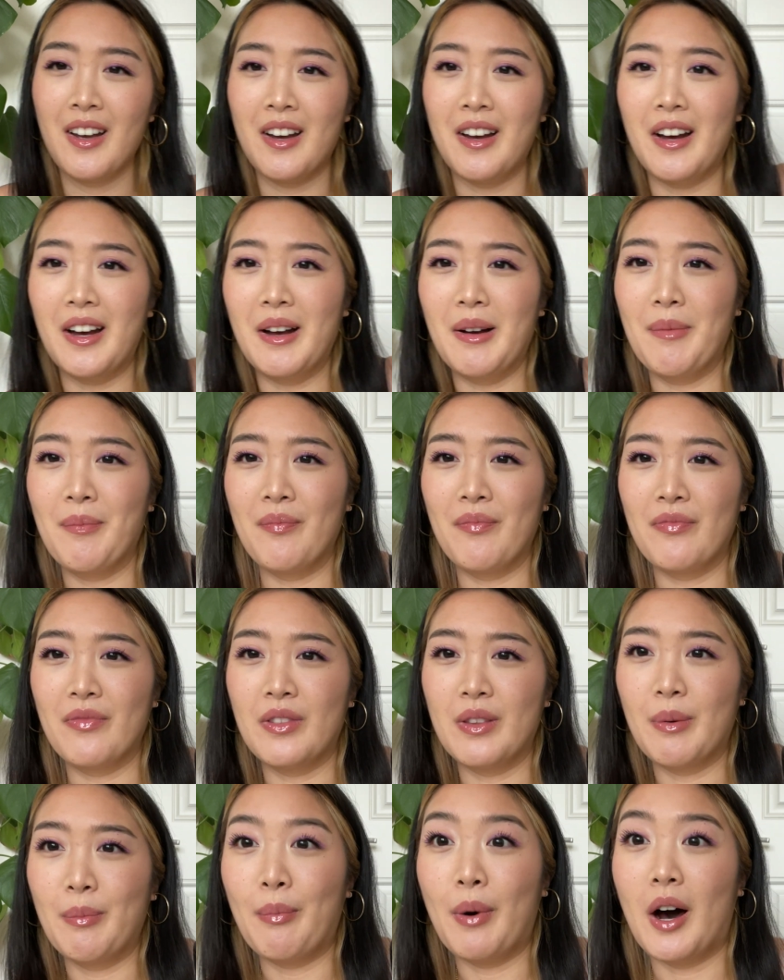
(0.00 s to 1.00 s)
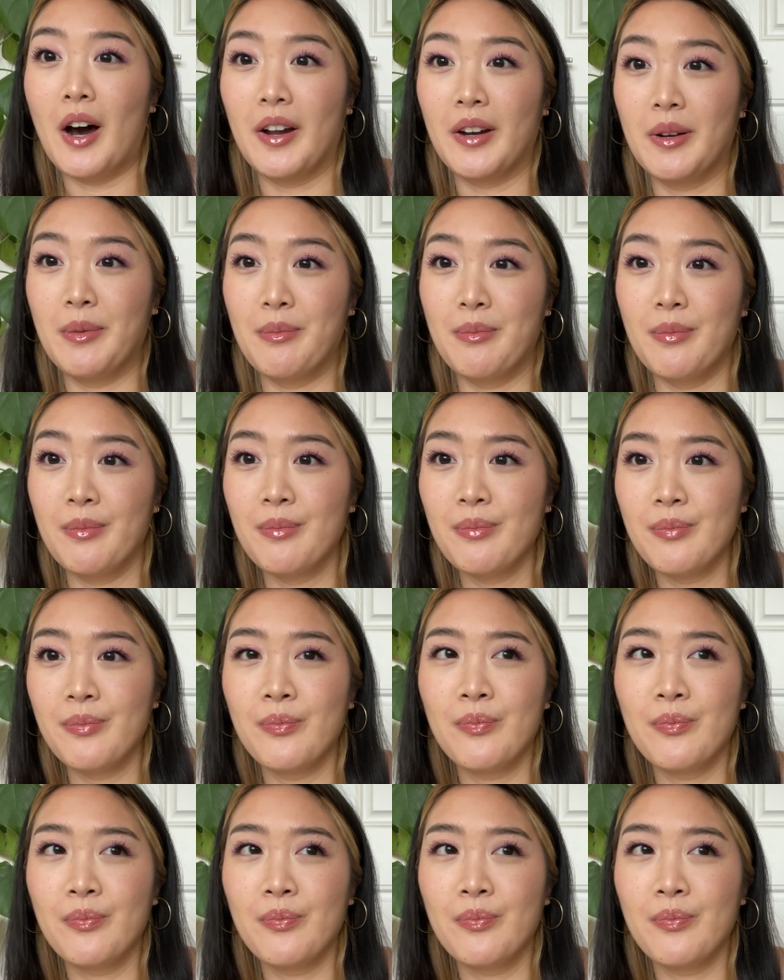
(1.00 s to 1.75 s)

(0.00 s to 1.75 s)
The bottom